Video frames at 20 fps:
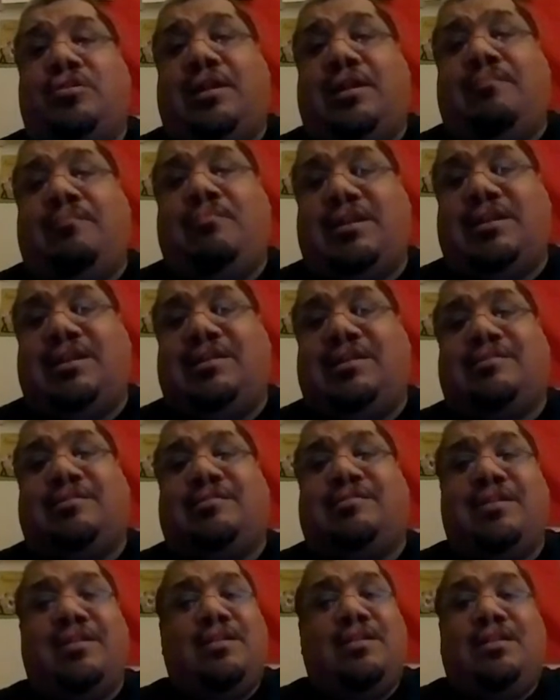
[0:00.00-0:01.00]
I mean? That's
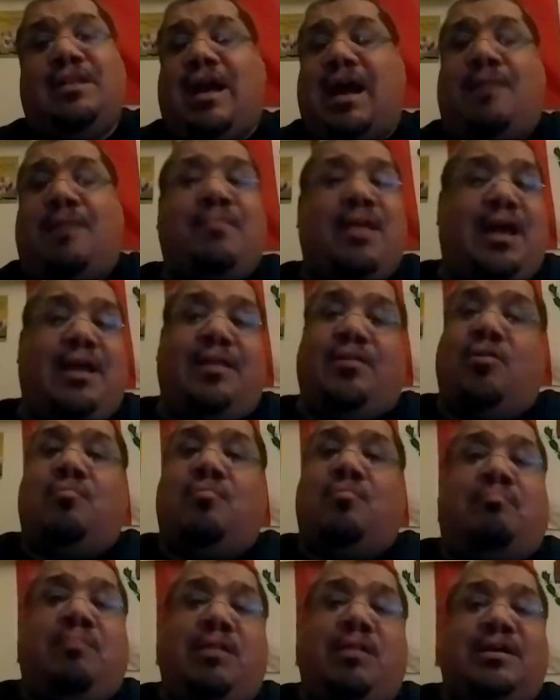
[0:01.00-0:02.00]
just. I'm not no
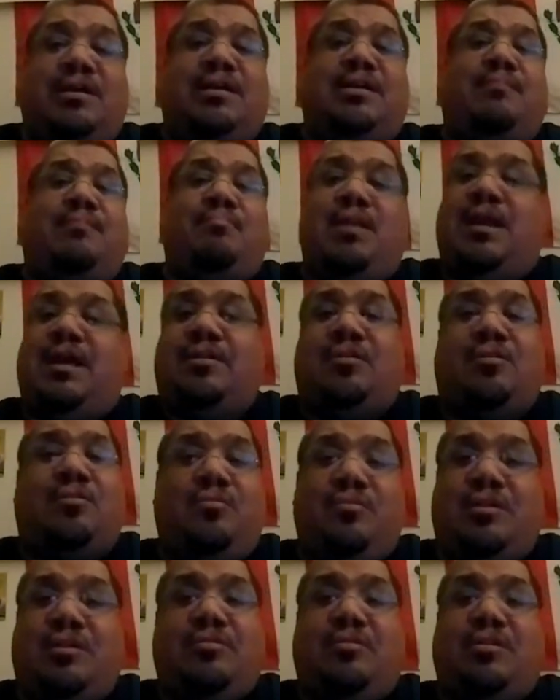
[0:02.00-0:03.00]
blood. I'm not no.
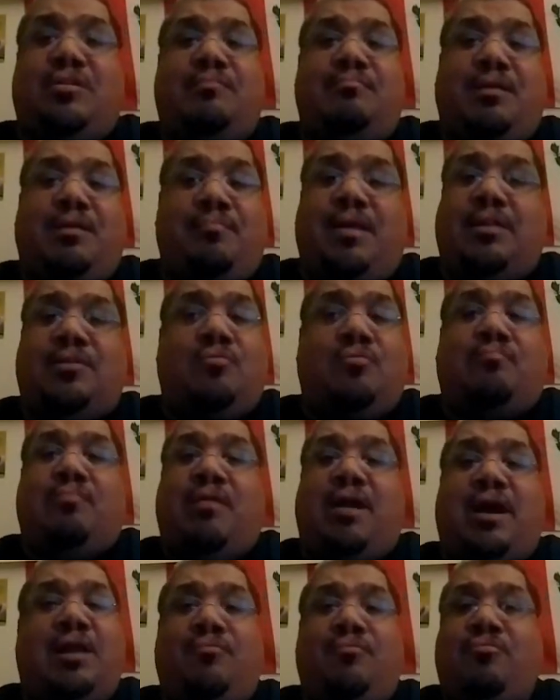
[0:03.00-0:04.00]
You know what I mean? I'm not no
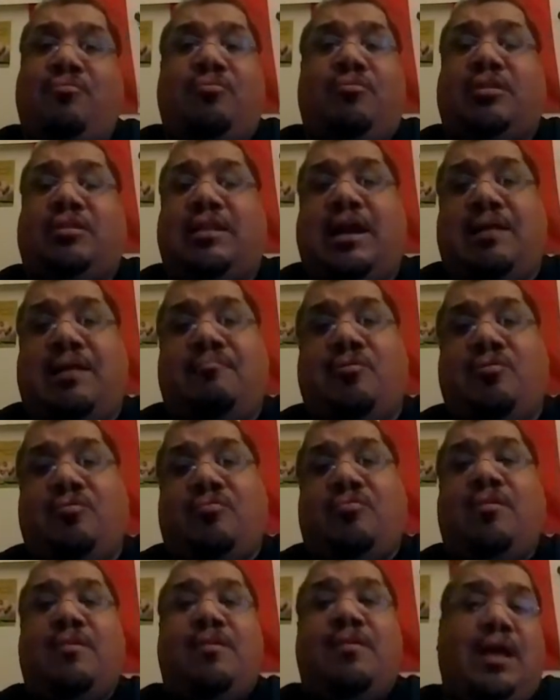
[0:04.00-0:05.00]
Pyru or Damu.